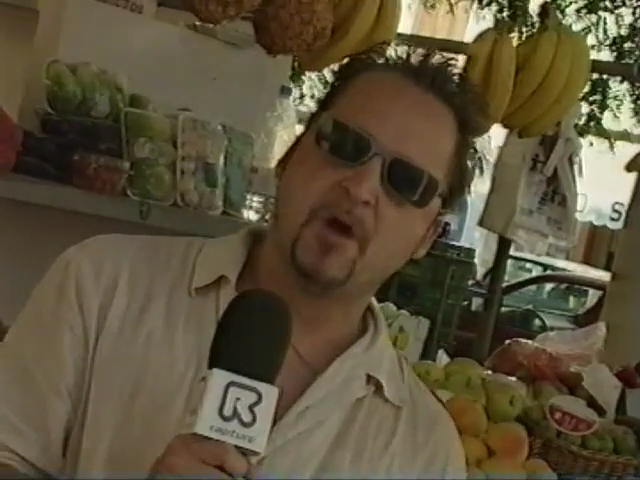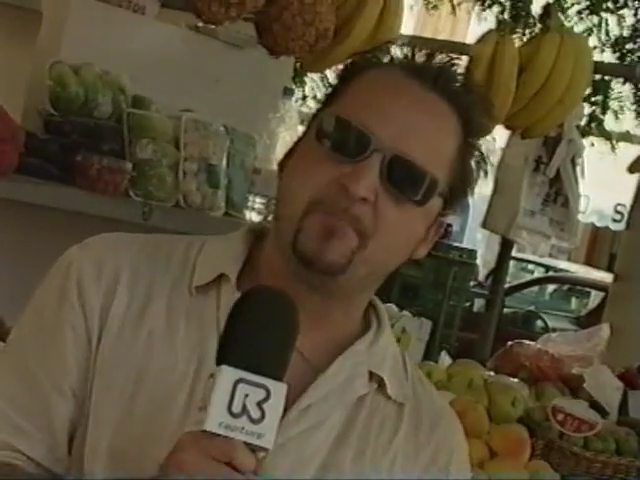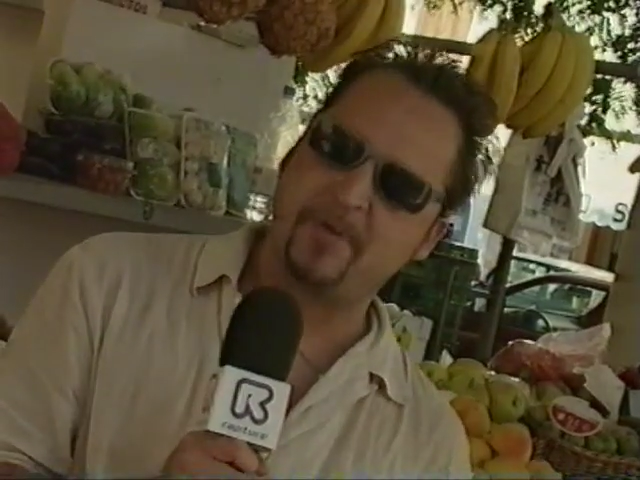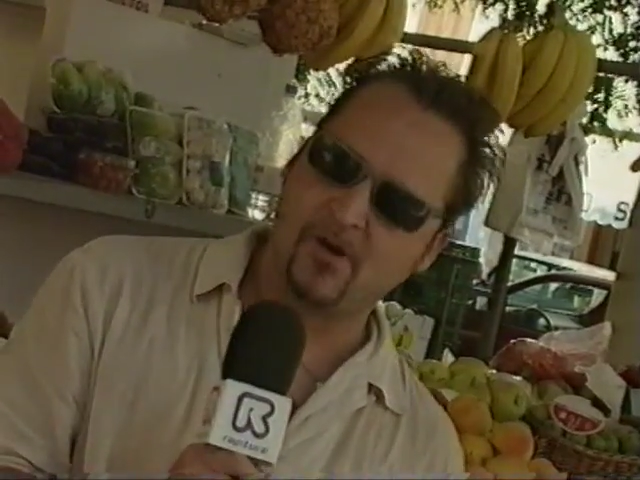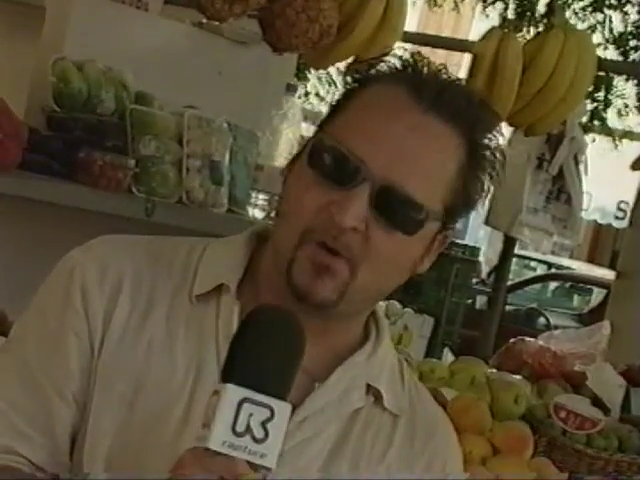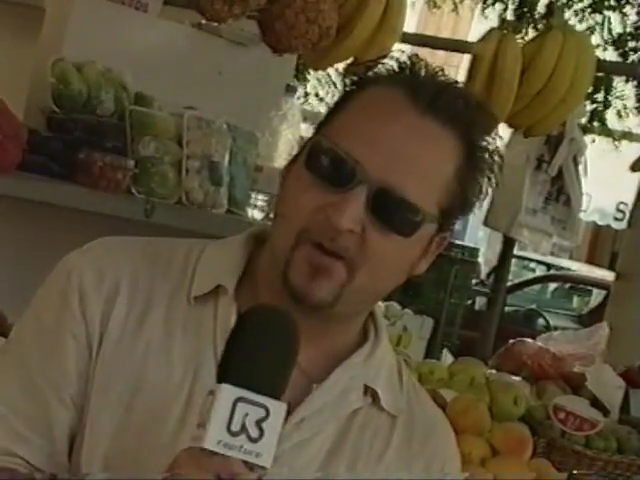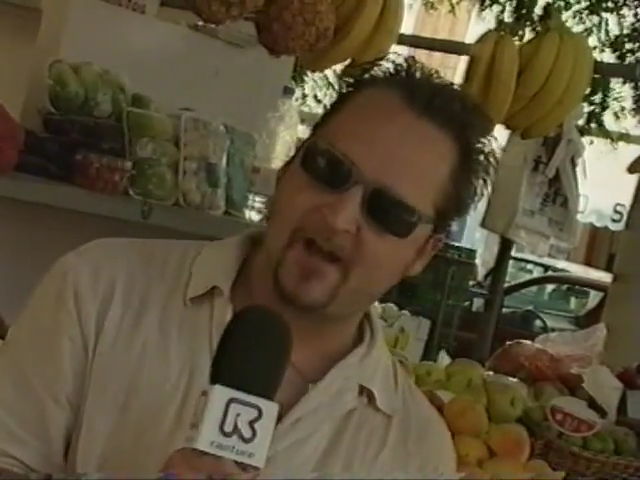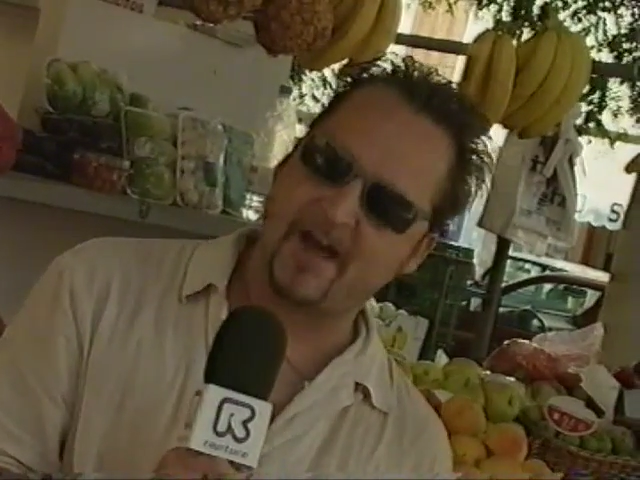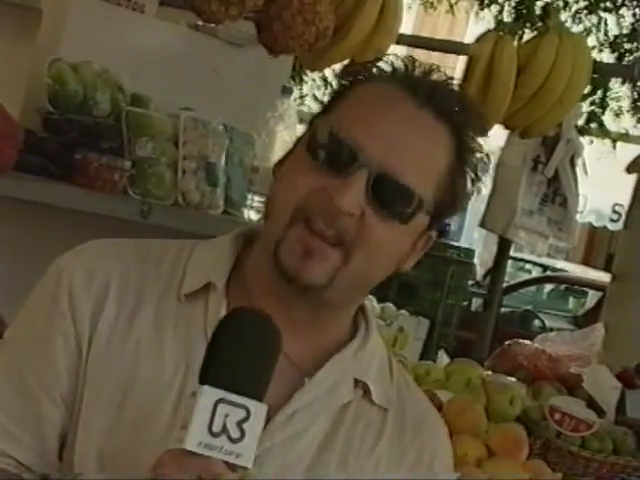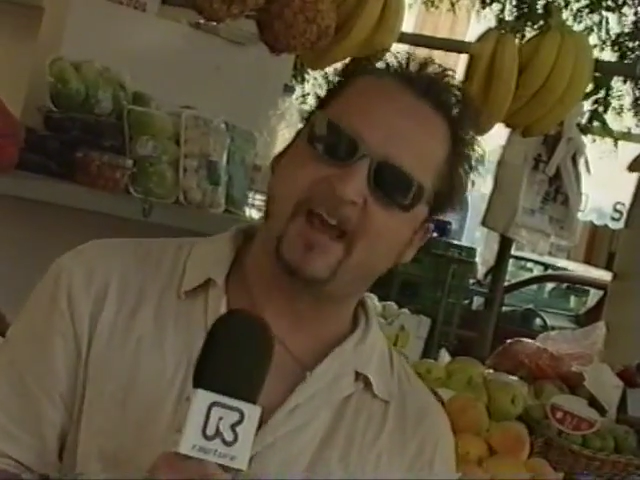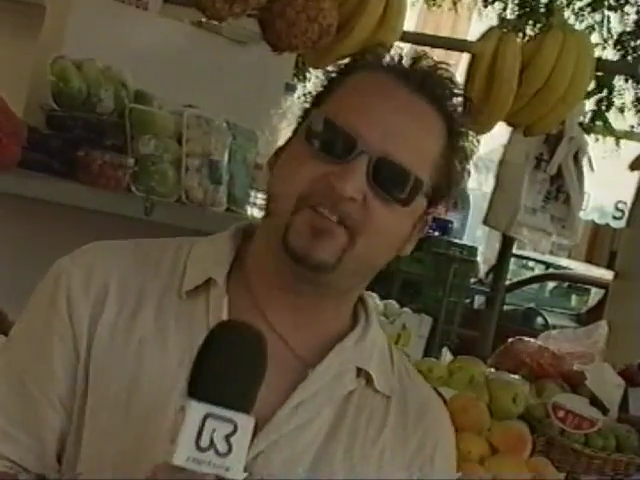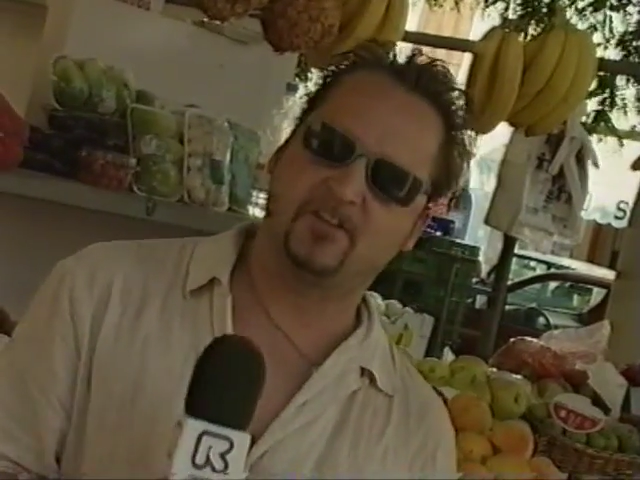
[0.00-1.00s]
Bill,
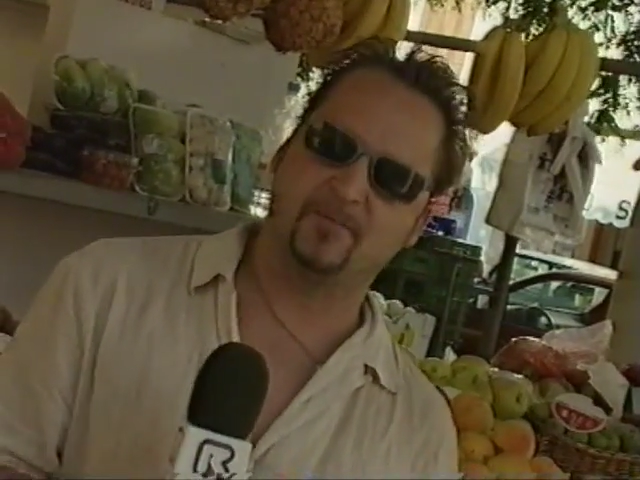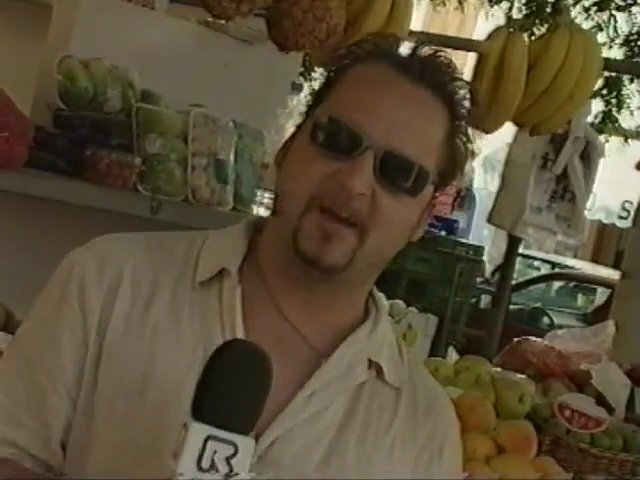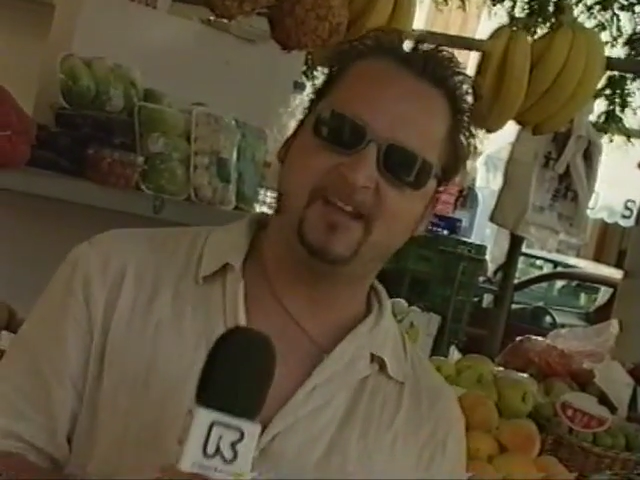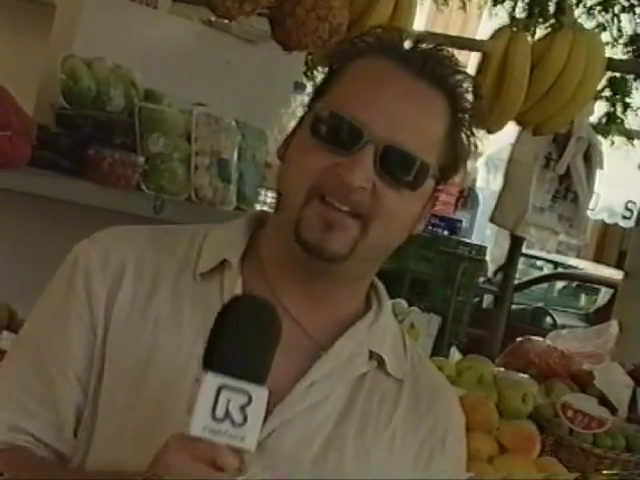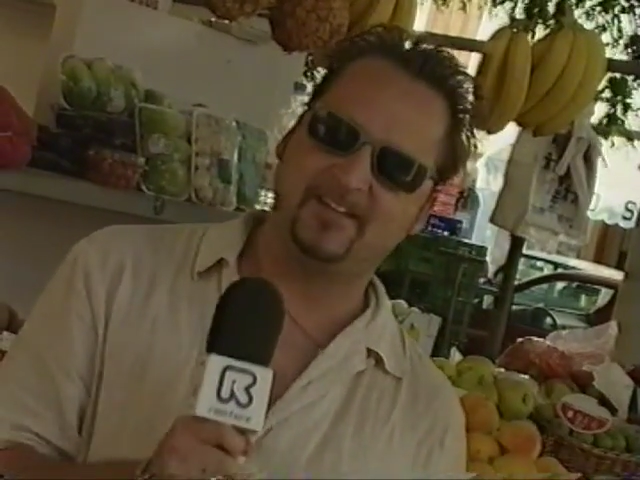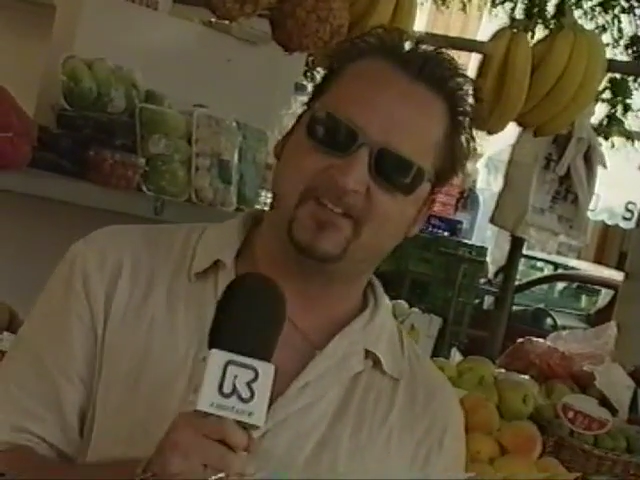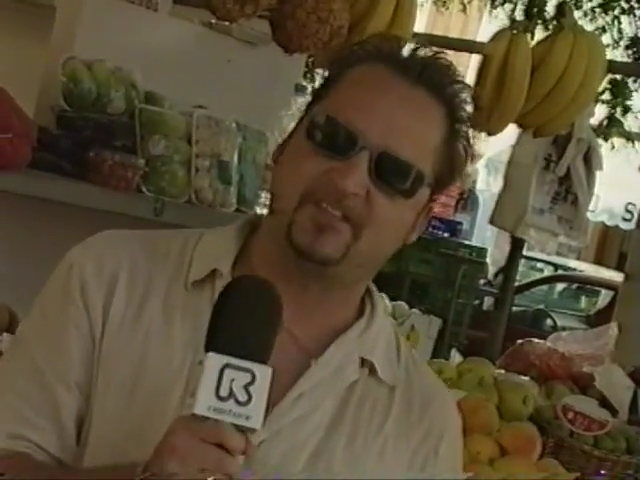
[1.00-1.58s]
an estimated